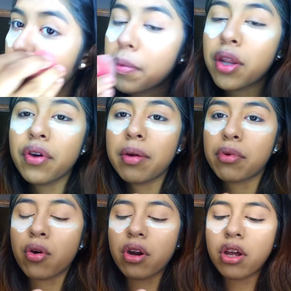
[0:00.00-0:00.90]
By the way, I'm
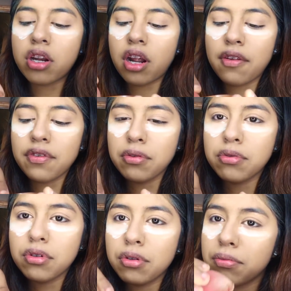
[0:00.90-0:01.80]
recording on an
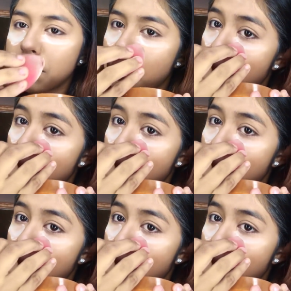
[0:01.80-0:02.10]
iPhone, so.